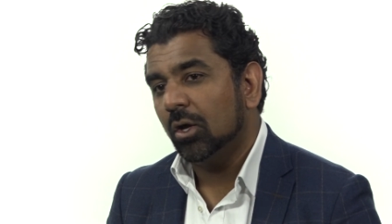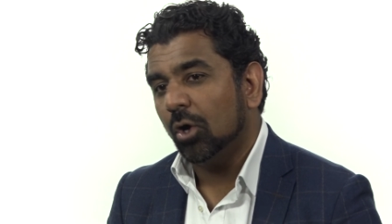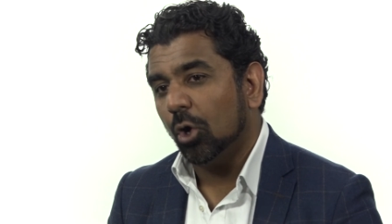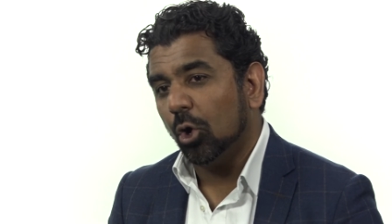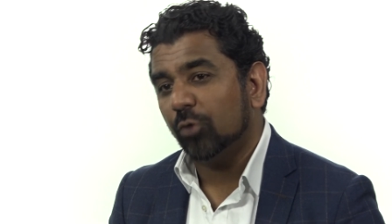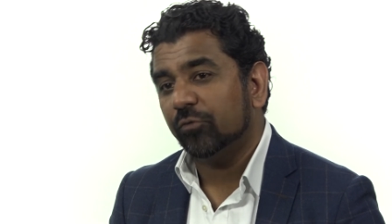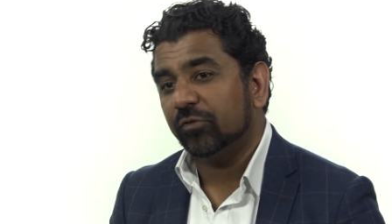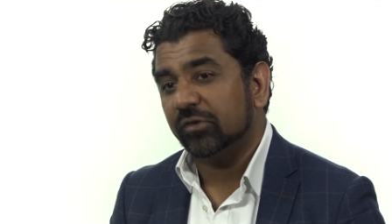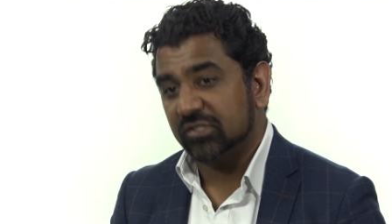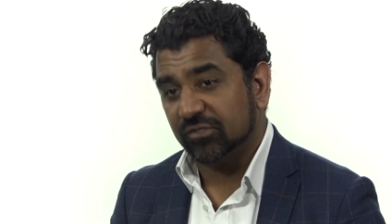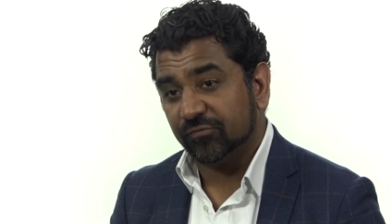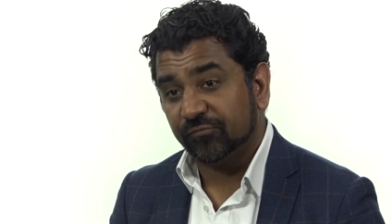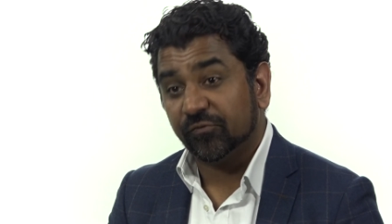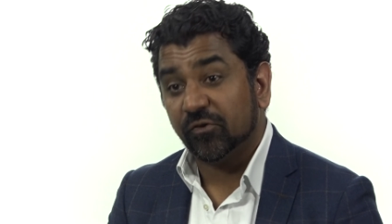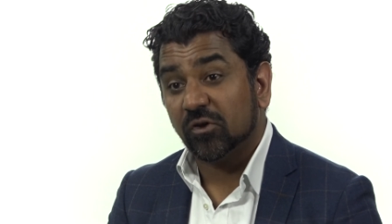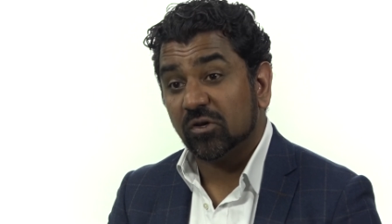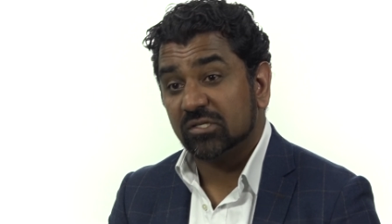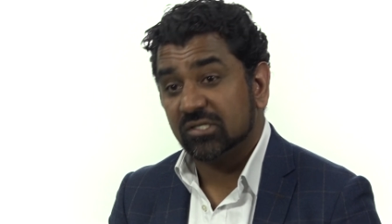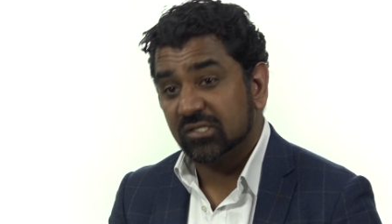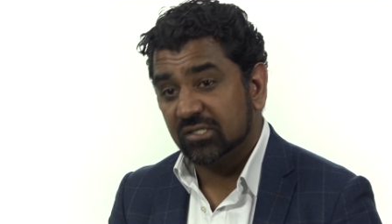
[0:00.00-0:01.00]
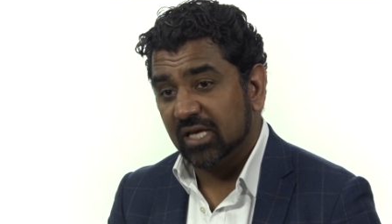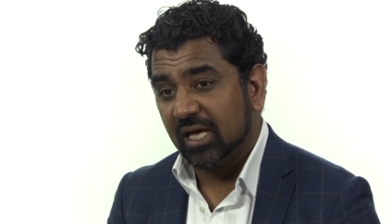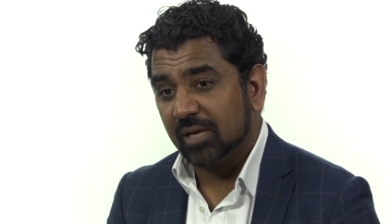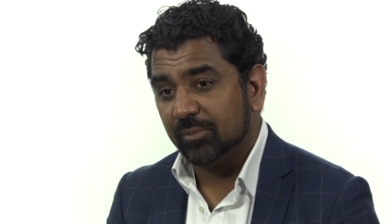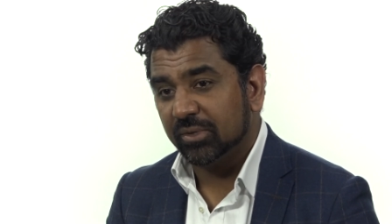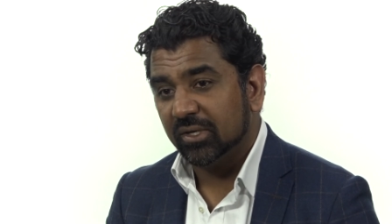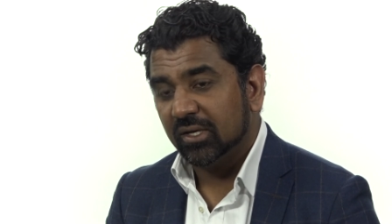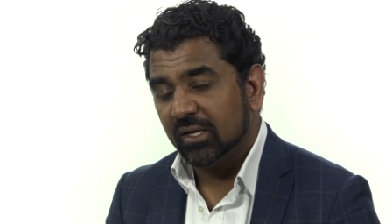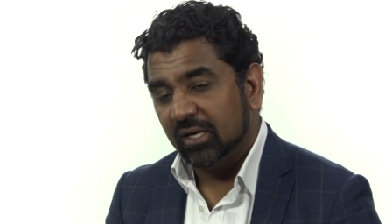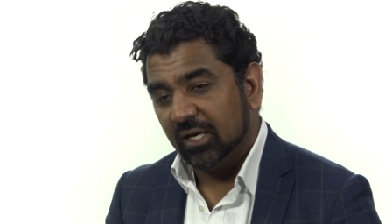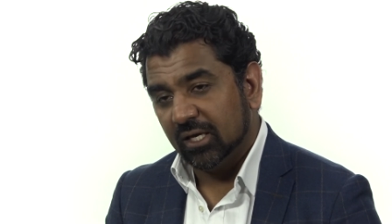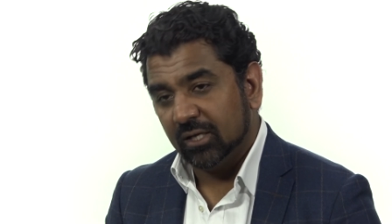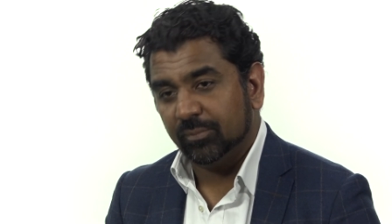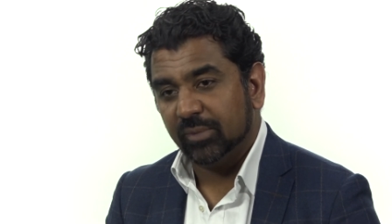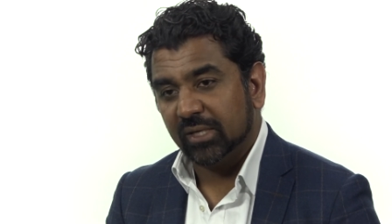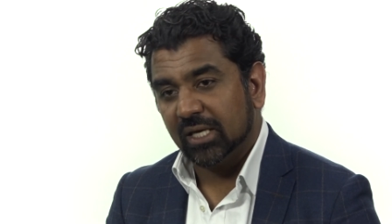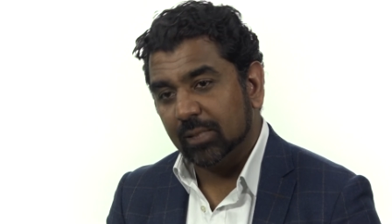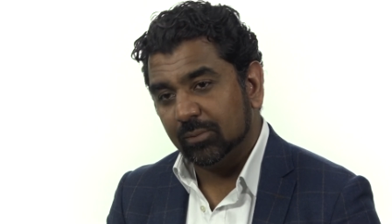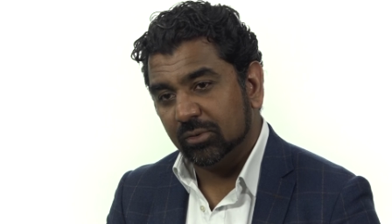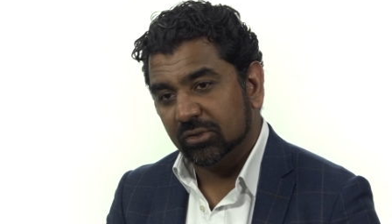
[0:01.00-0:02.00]
offers a first step in
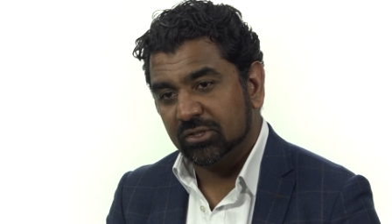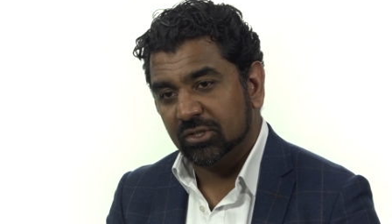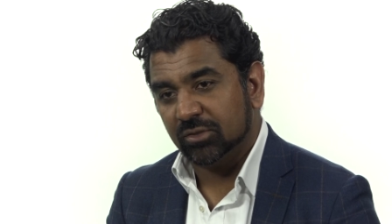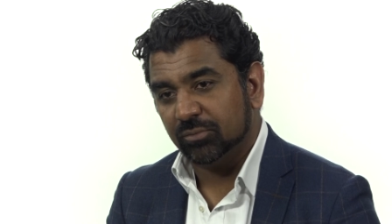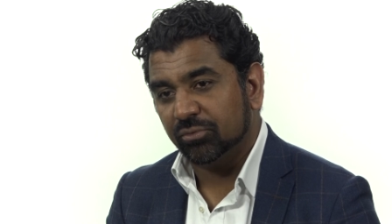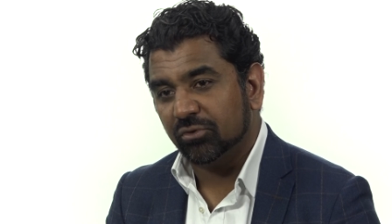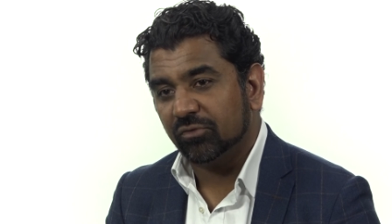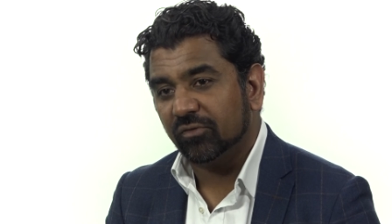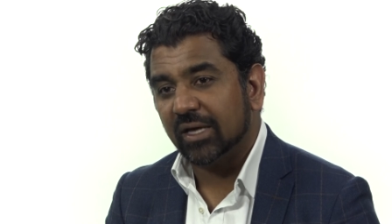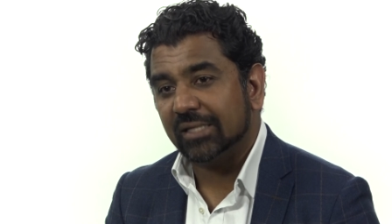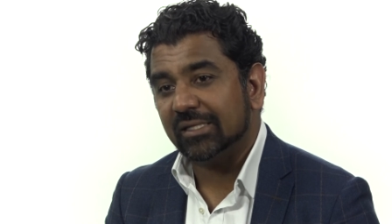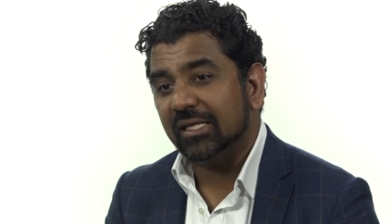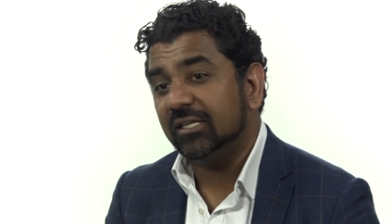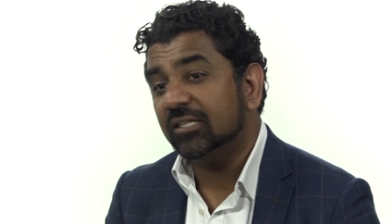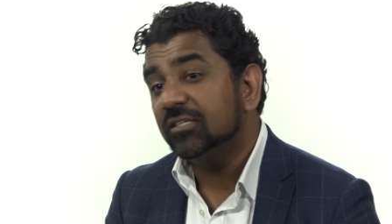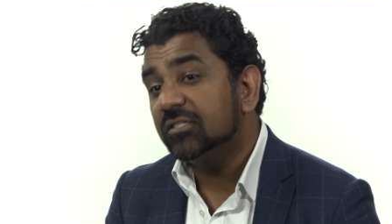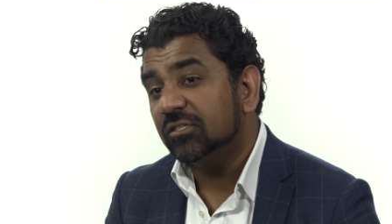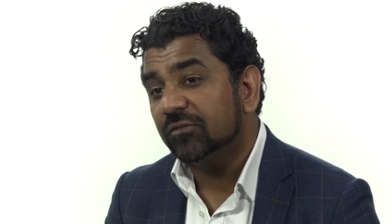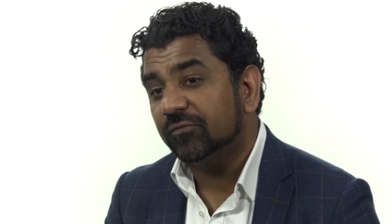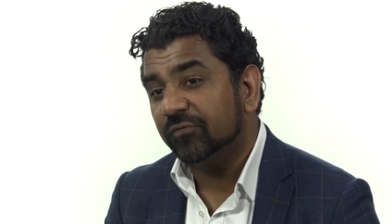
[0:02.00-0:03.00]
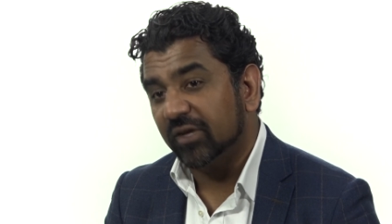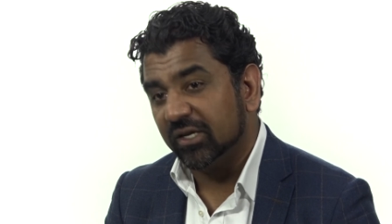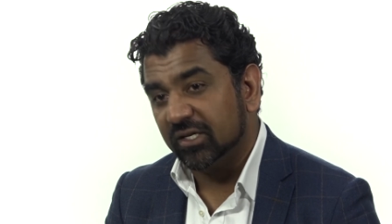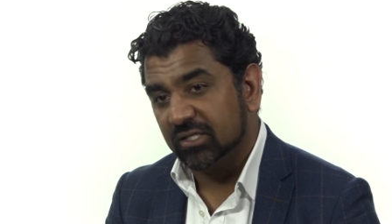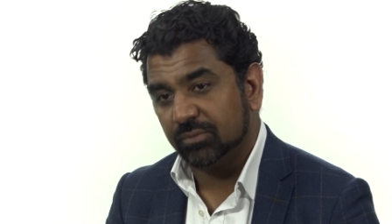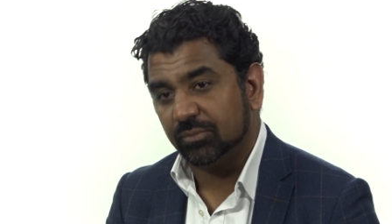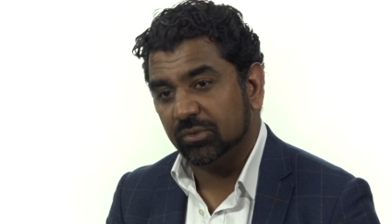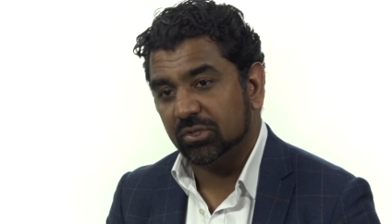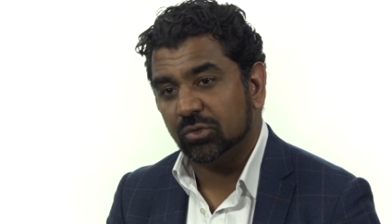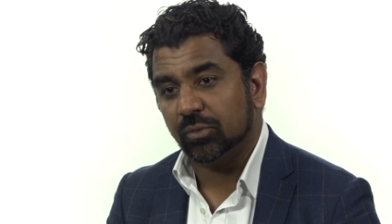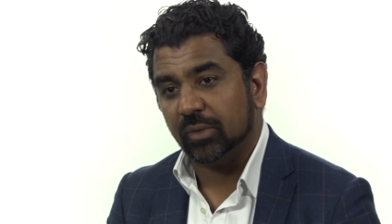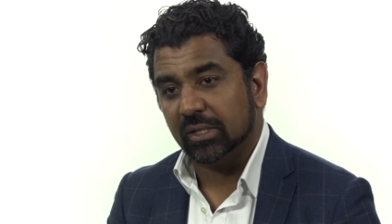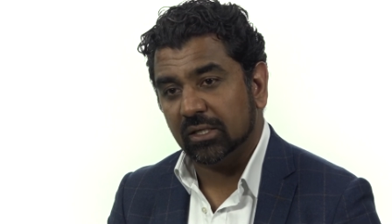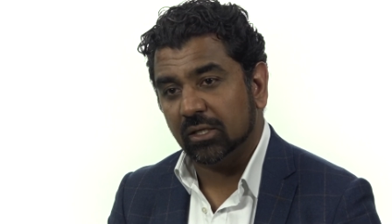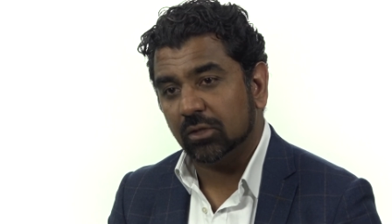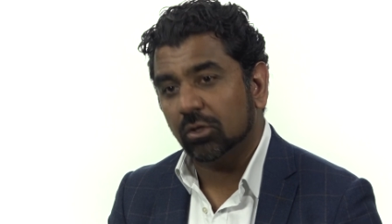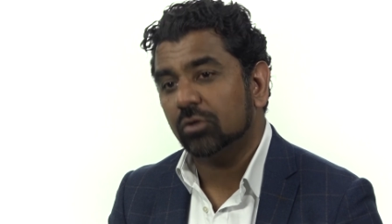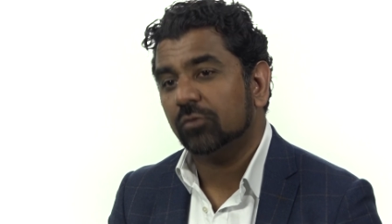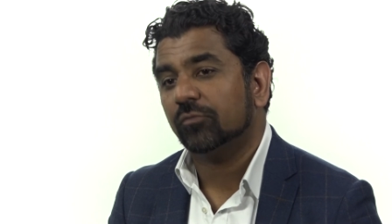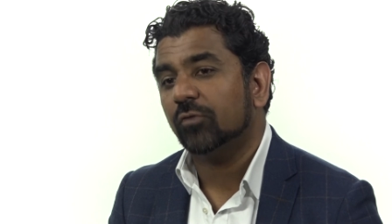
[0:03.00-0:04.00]
being able to provide that interface between a
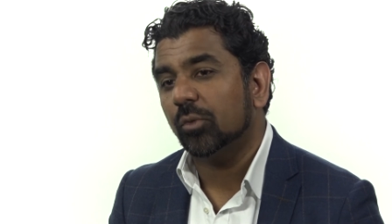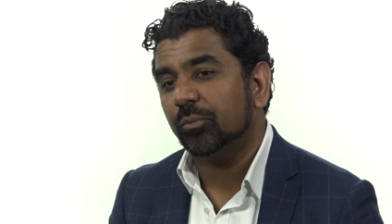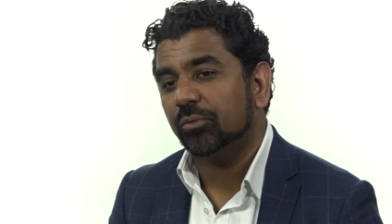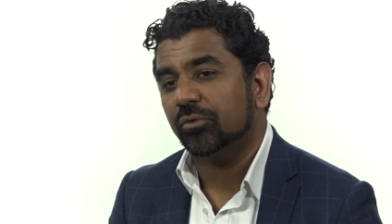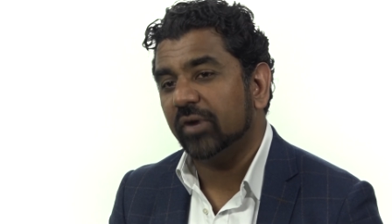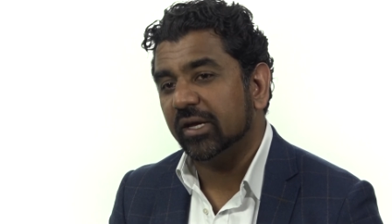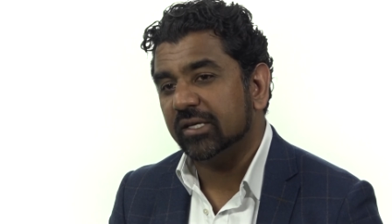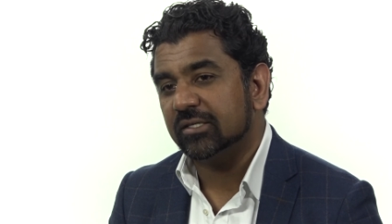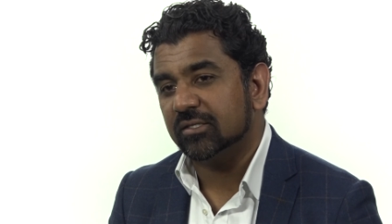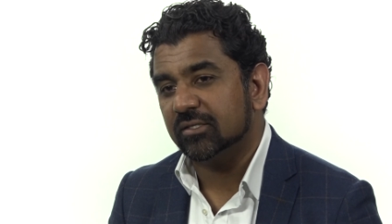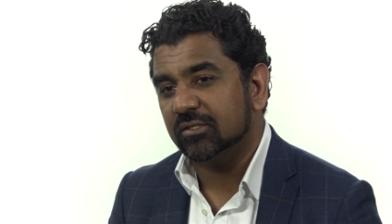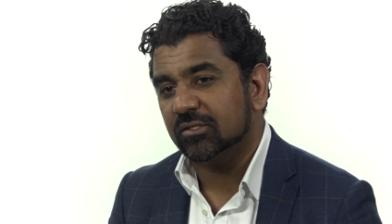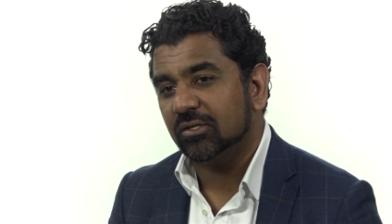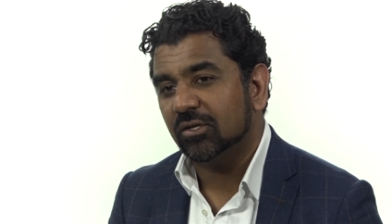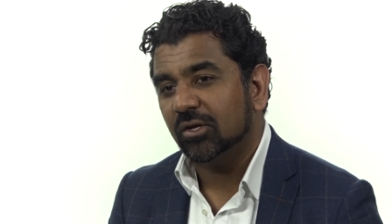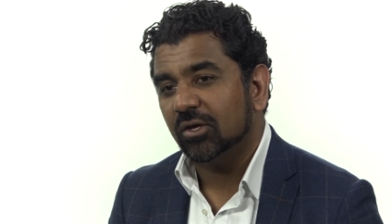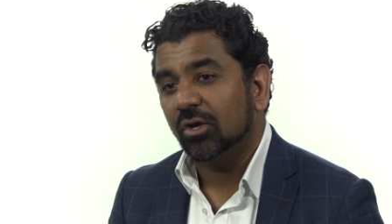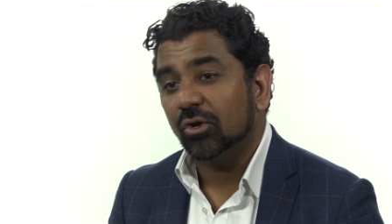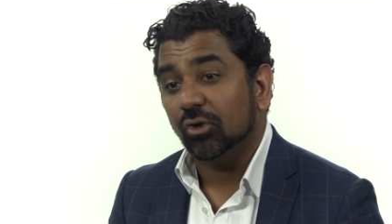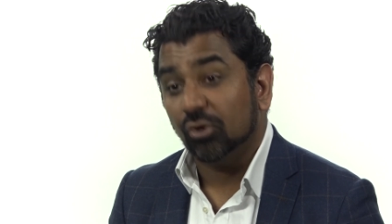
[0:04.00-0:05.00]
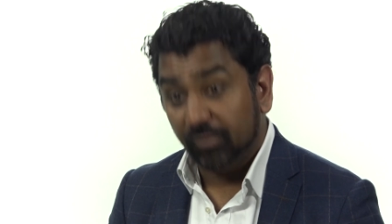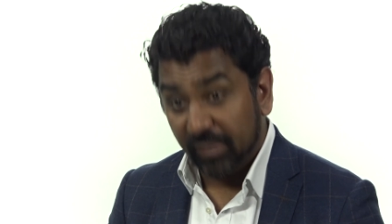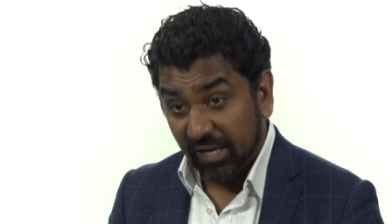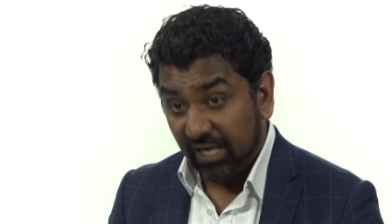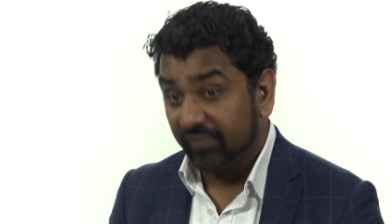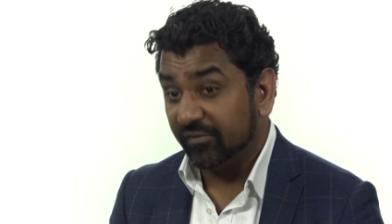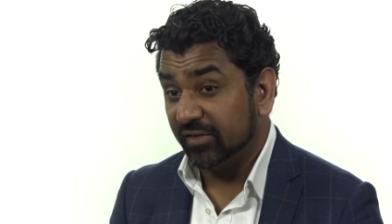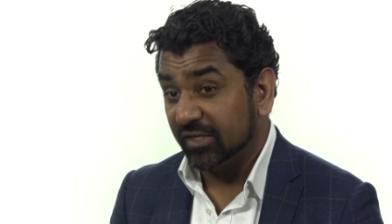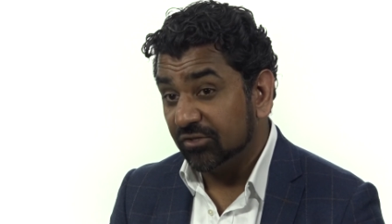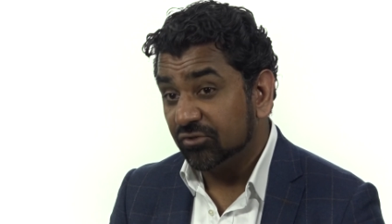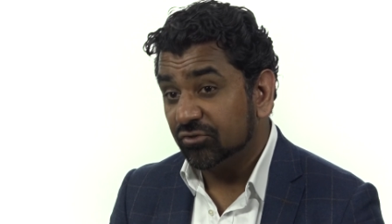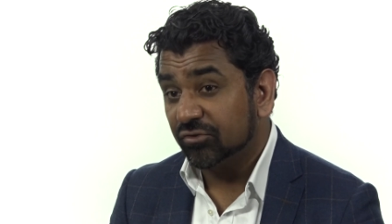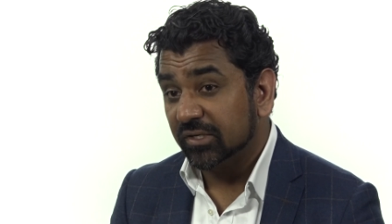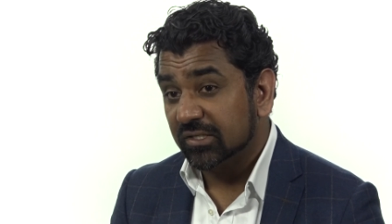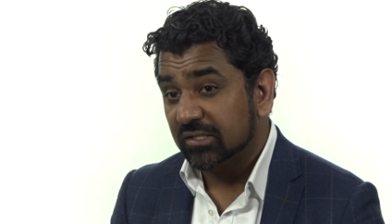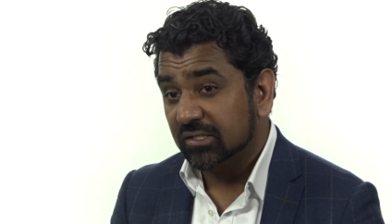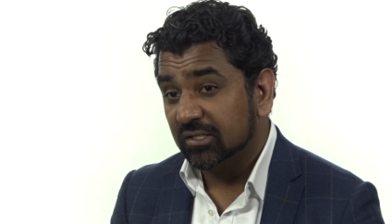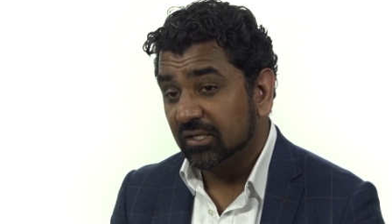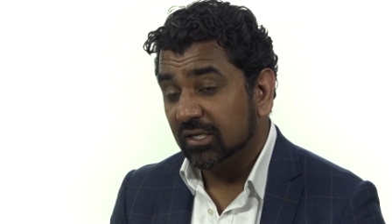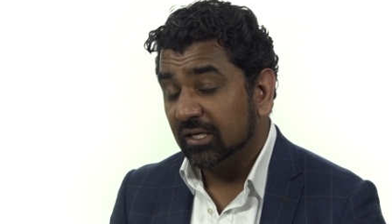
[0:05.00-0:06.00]
lot of operators who may have an
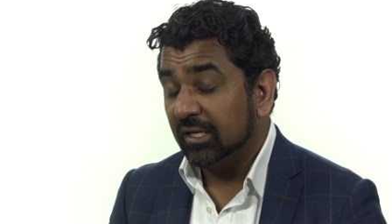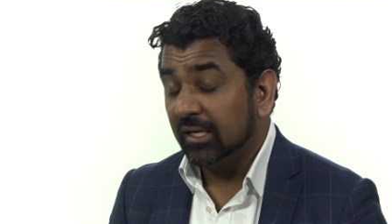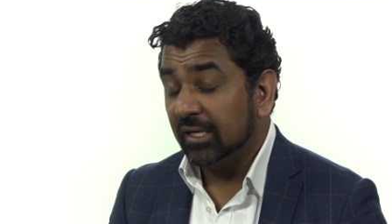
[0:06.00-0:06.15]
interest,